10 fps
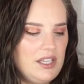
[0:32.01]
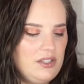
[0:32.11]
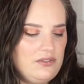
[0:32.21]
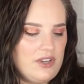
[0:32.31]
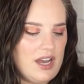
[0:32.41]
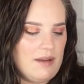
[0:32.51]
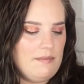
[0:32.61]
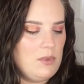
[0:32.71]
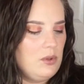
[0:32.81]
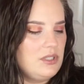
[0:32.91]
You've got
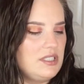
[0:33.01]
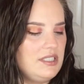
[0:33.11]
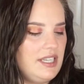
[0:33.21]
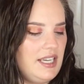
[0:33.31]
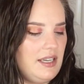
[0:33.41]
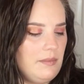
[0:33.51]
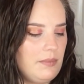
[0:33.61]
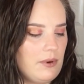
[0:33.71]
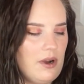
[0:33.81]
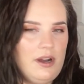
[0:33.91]
mostly
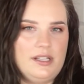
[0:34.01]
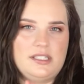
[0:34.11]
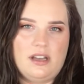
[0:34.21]
bronze,